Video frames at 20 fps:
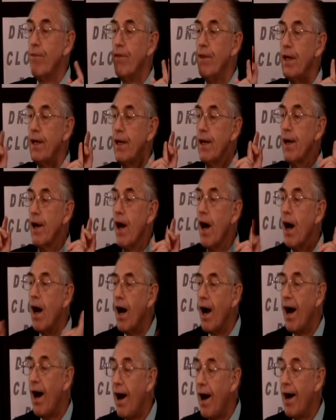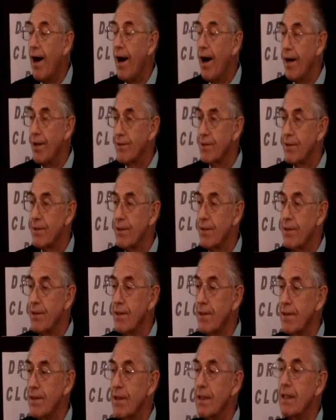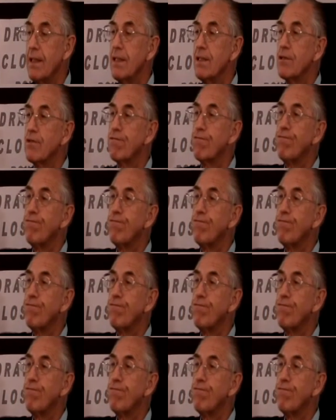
their heart is